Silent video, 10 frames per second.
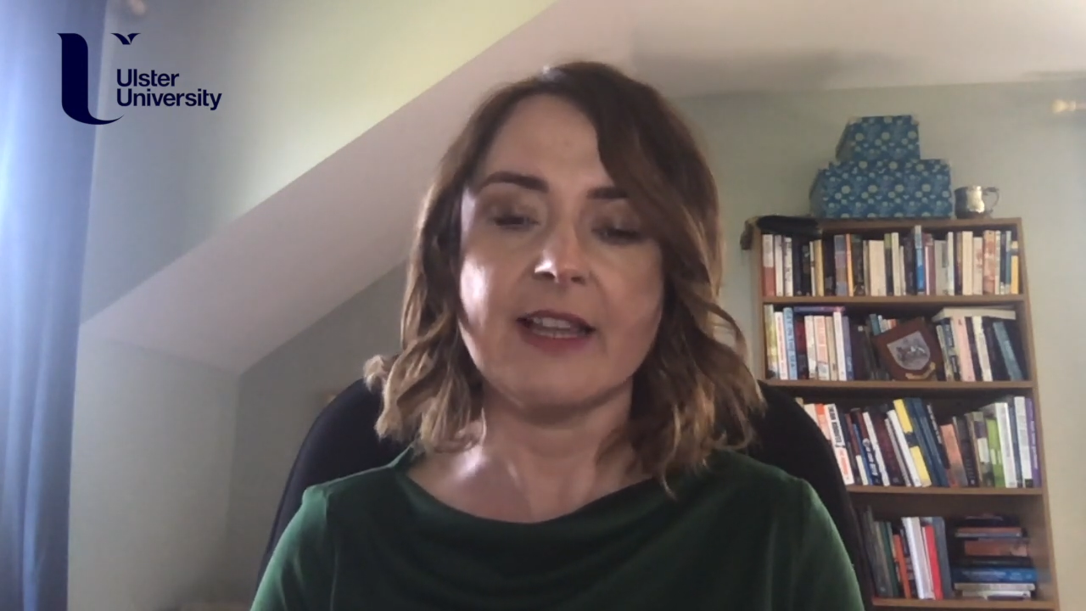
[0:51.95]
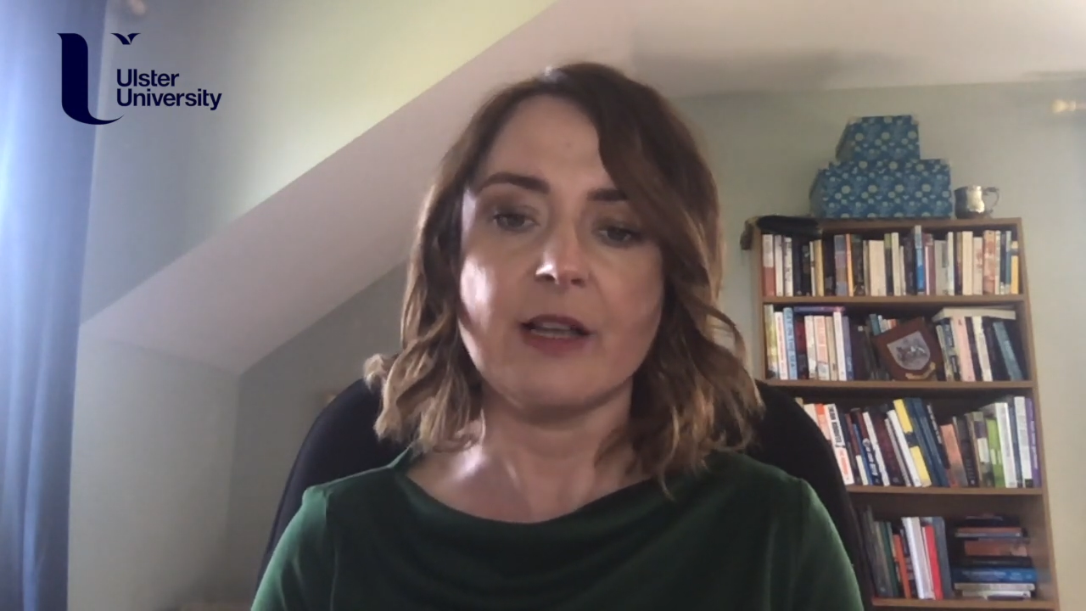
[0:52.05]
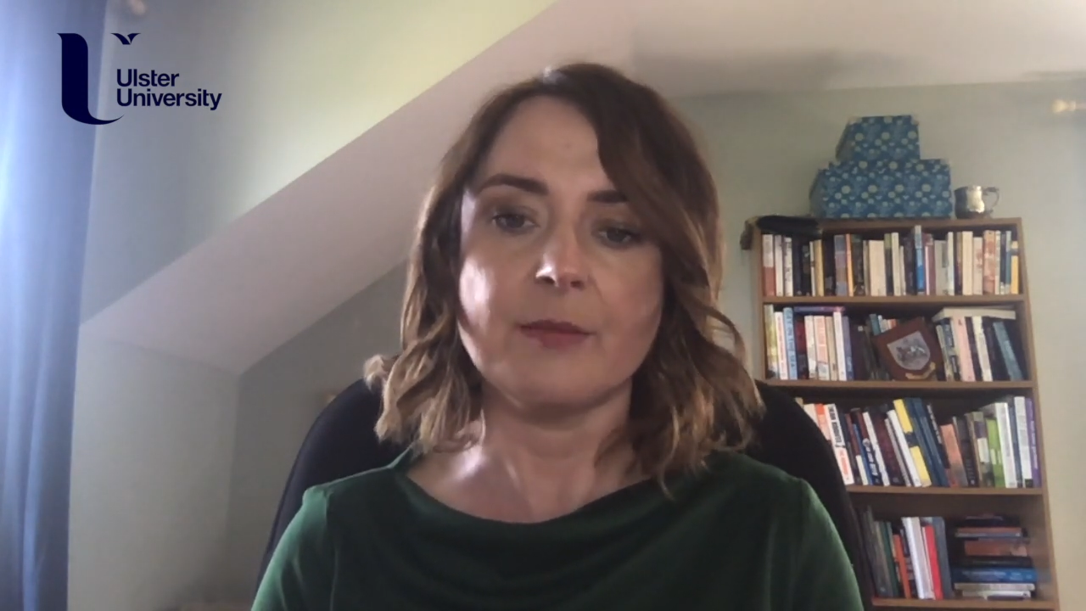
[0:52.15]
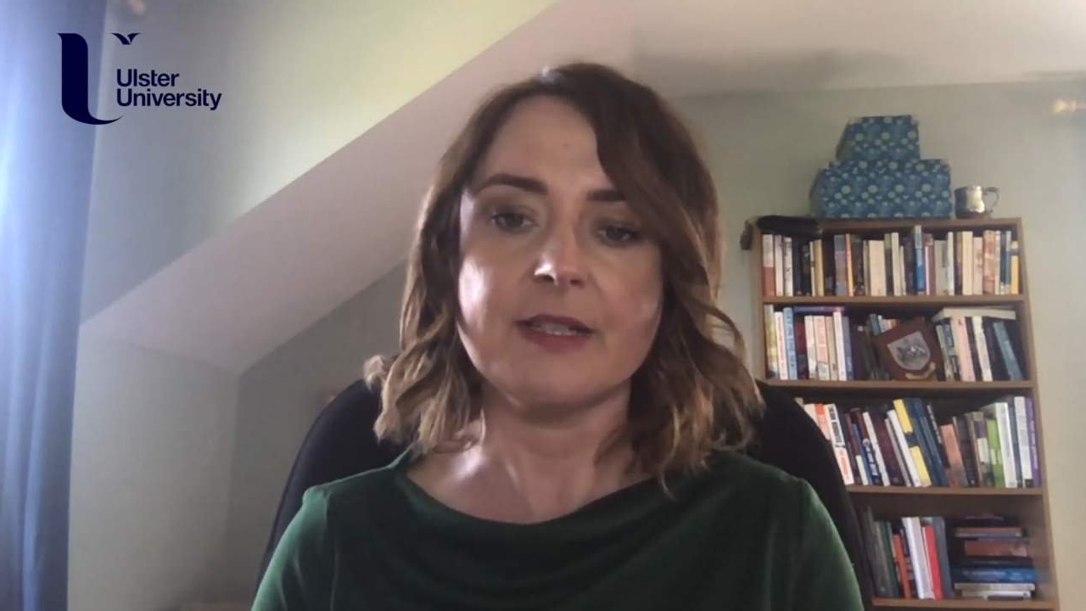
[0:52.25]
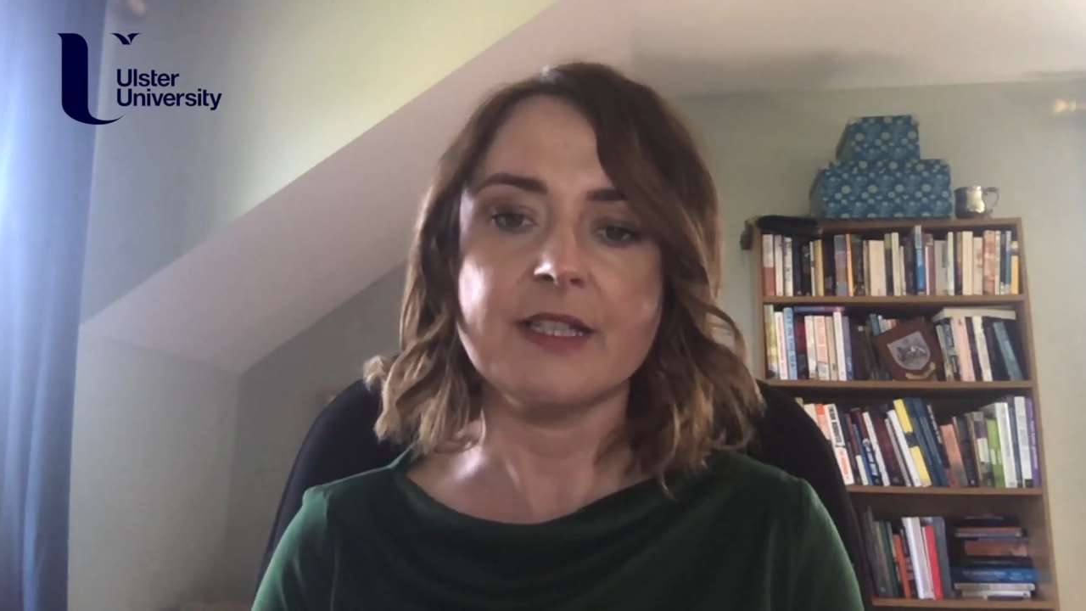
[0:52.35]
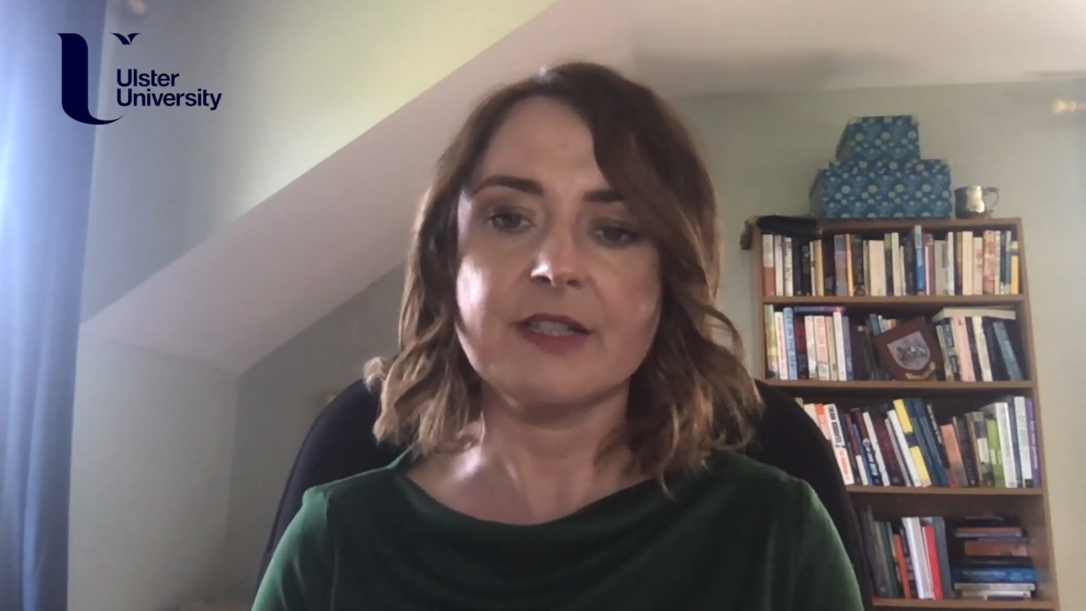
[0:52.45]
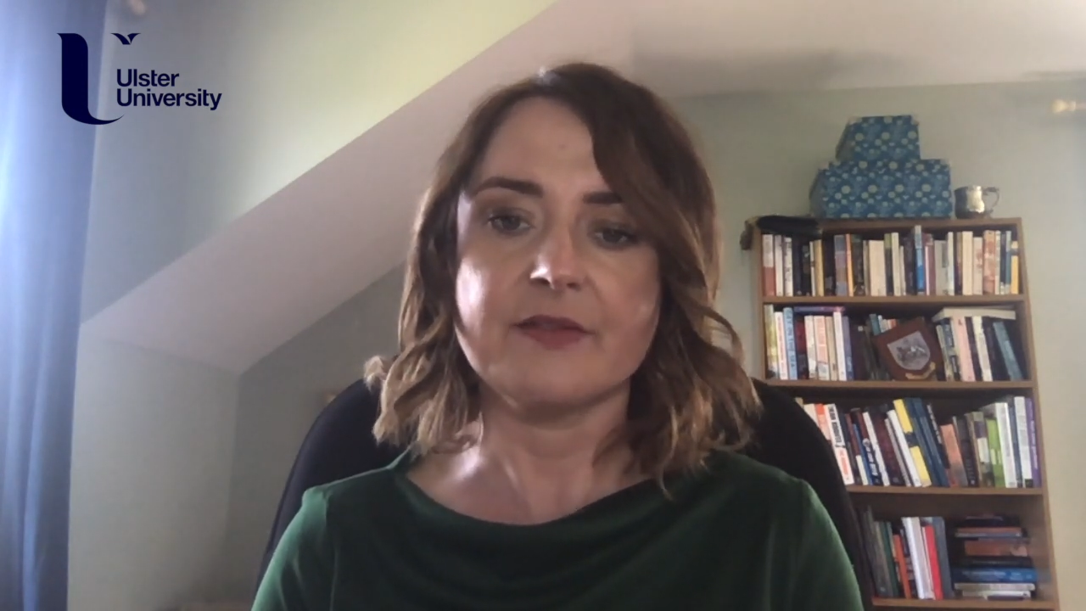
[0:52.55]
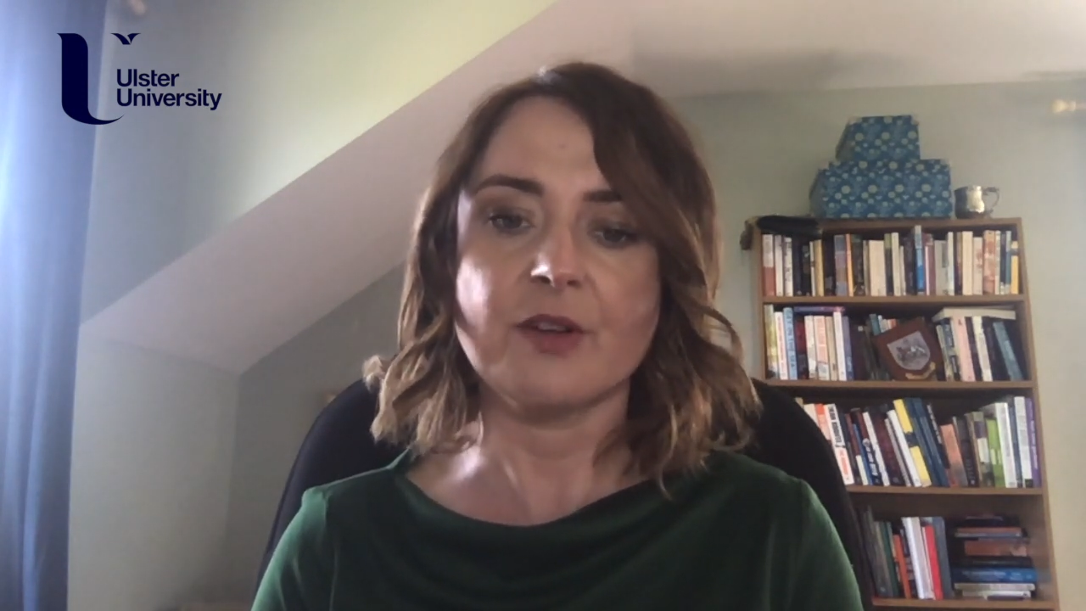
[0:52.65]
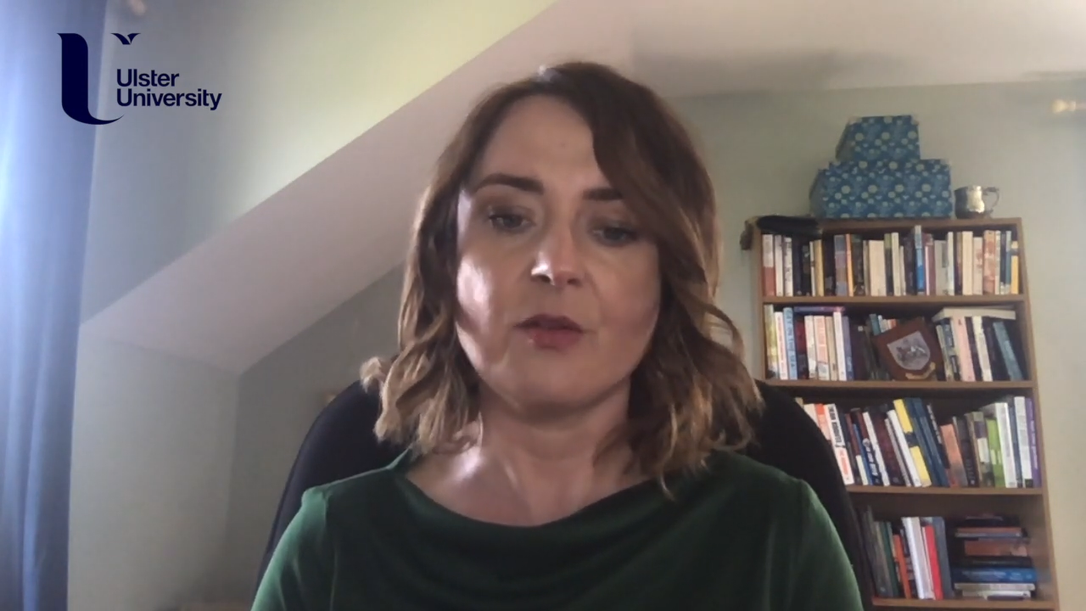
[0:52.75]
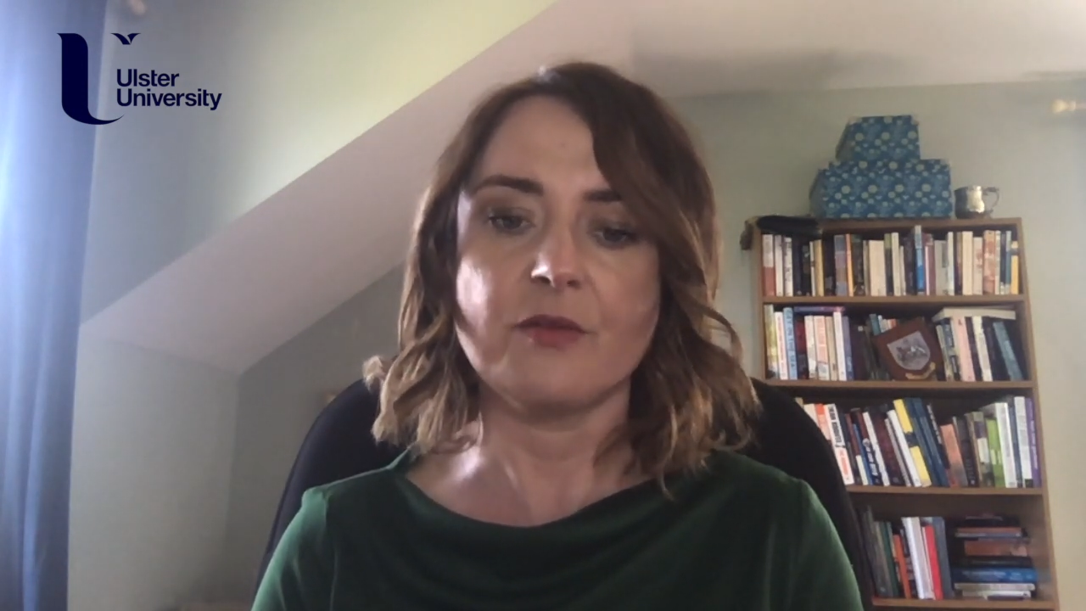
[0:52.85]
element of
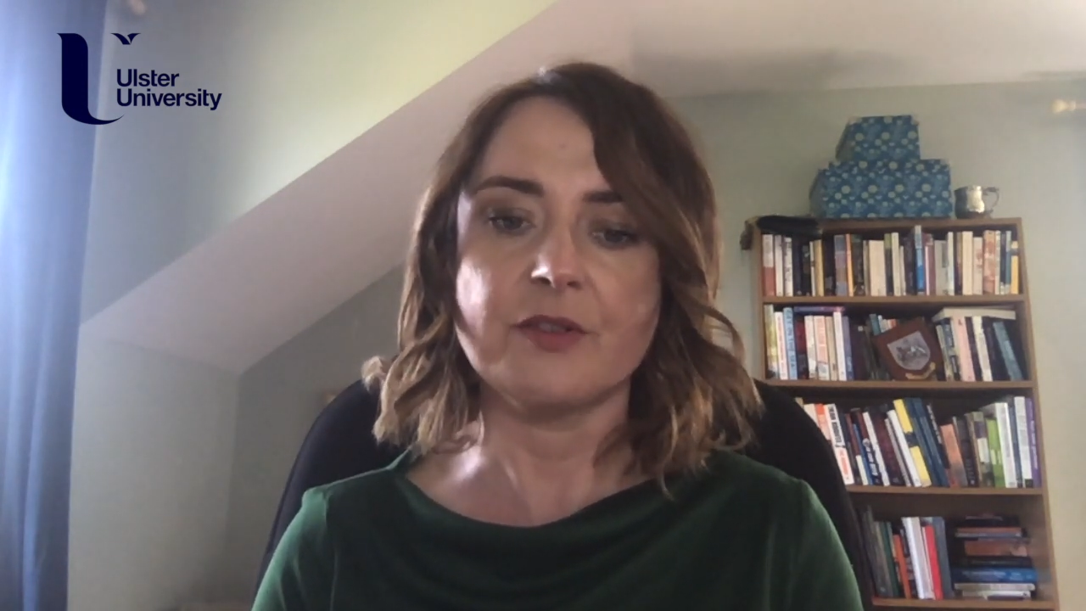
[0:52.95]
the COVID